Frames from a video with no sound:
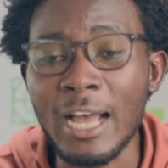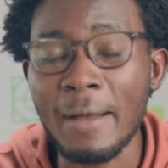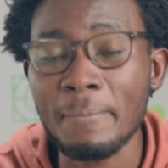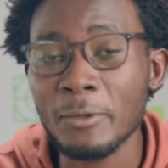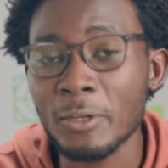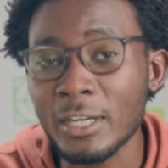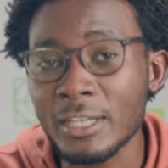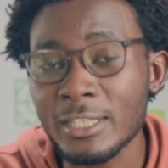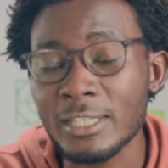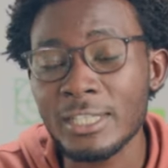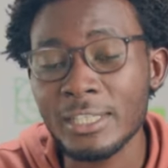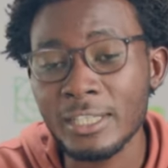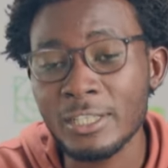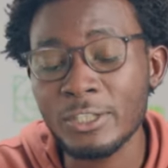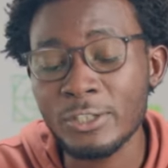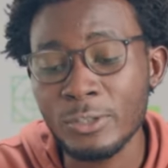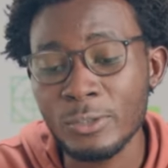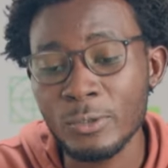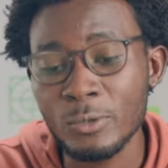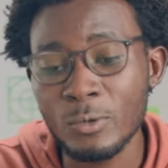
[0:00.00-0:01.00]
I'm gonna
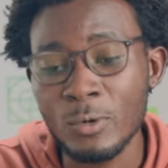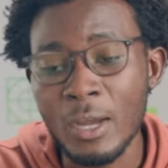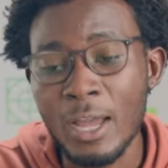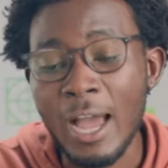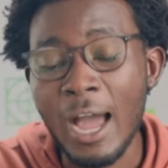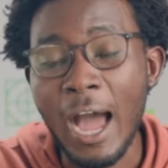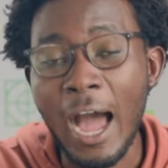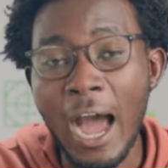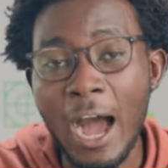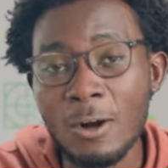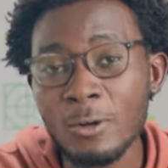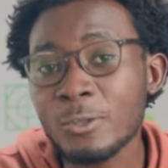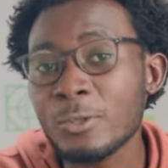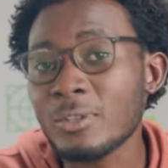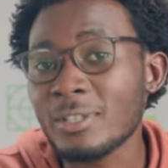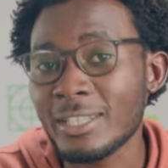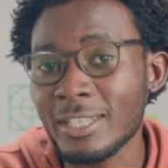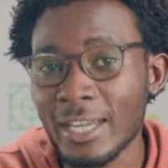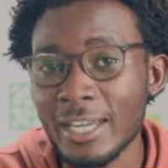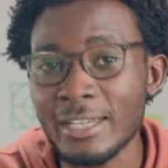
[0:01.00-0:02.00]
teach you how to
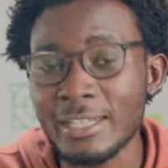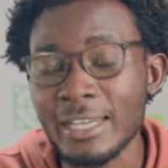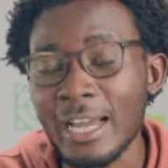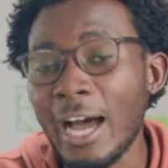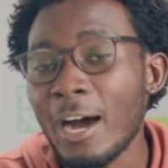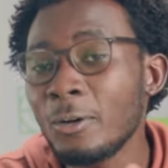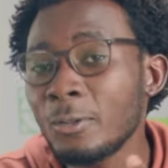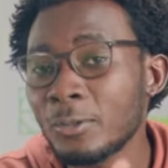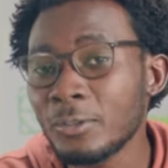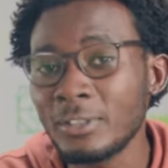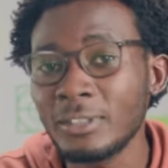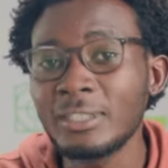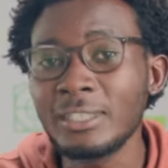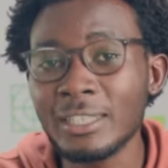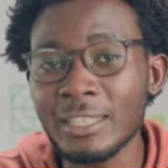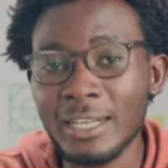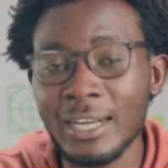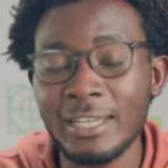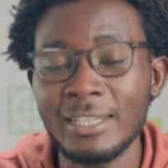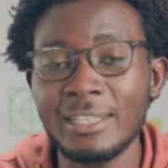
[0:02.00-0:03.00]
sketch, how to
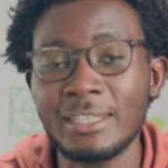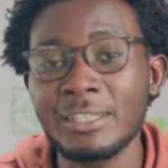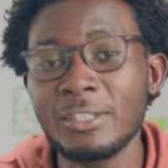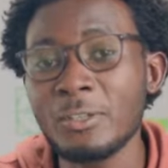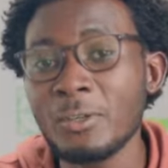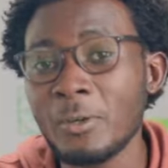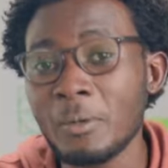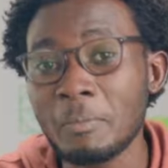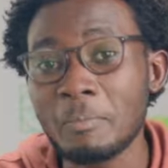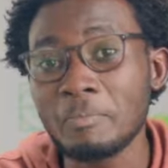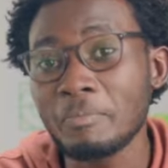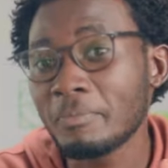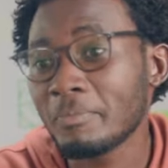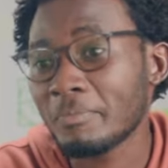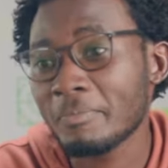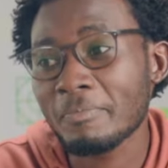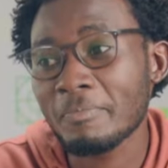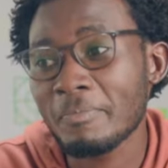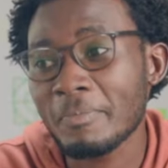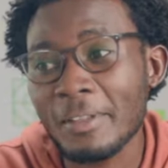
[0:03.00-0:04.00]
think like, you know,
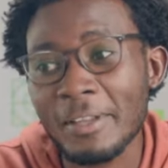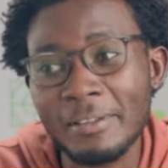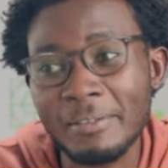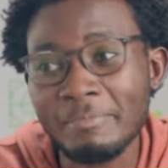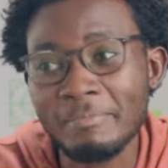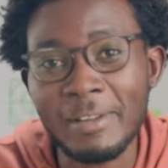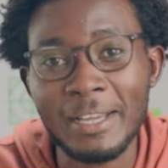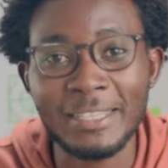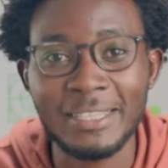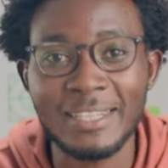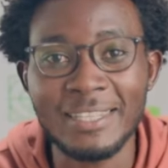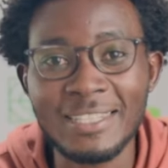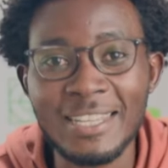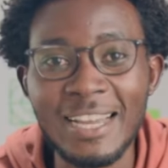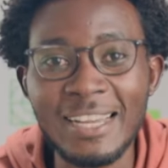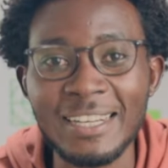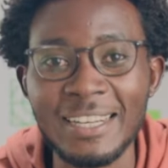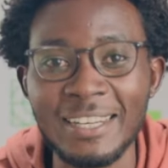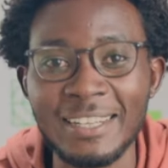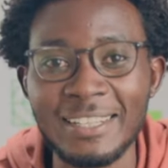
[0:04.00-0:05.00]
like a
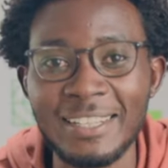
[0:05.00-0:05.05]
designer.